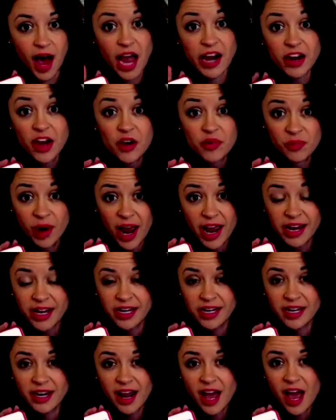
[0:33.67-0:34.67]
I know,
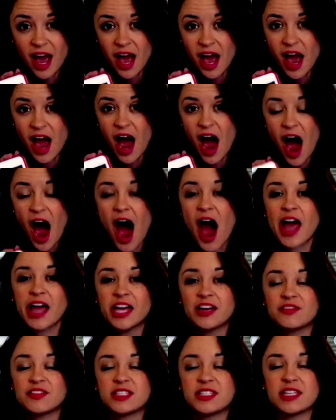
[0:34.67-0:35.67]
right? I
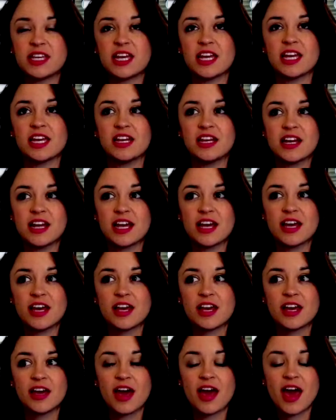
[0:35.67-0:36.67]
have seen
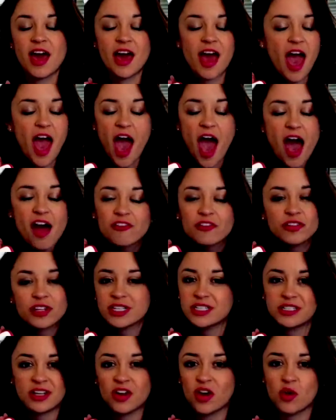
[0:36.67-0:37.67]
every
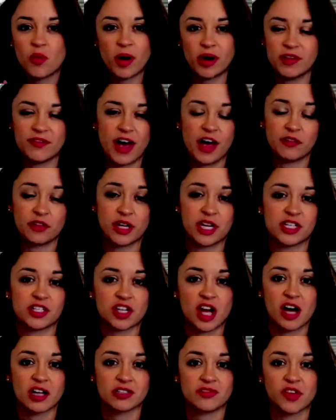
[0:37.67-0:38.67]
single one of Alfred
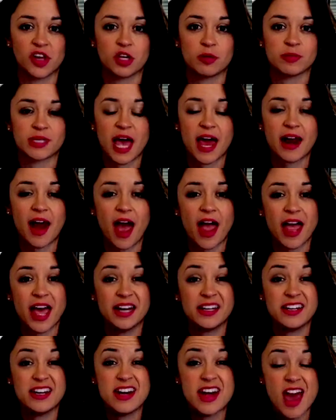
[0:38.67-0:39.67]
Hitchcock's films, and I
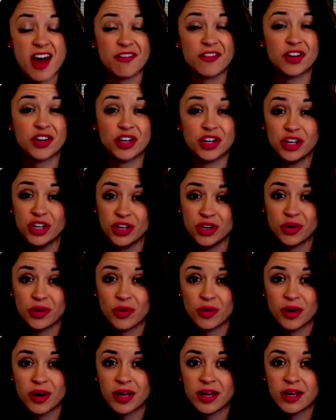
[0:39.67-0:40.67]
had never
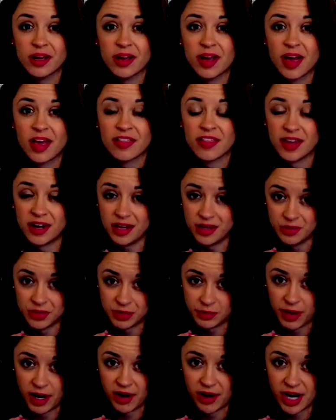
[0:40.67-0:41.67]
knew that he was
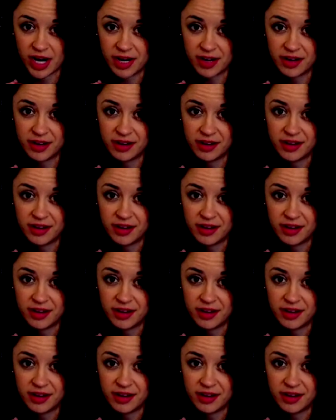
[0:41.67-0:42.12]
married.